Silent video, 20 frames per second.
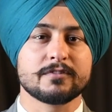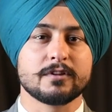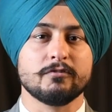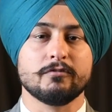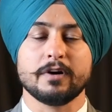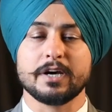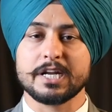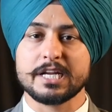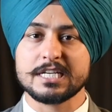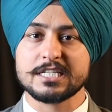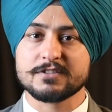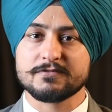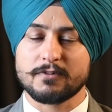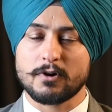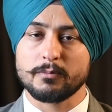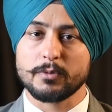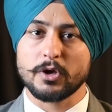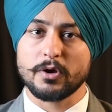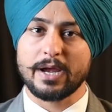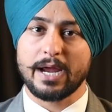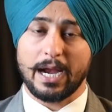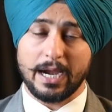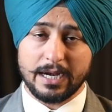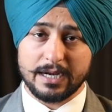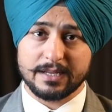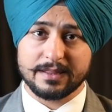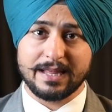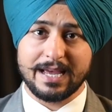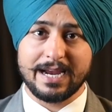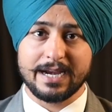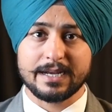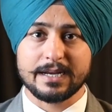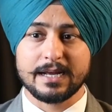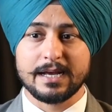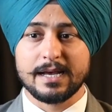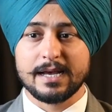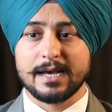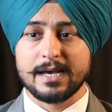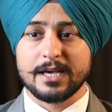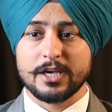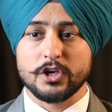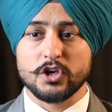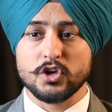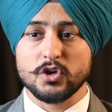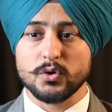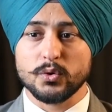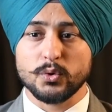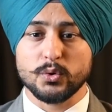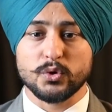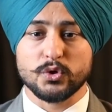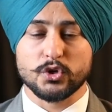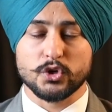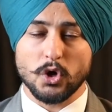the worries from your head that you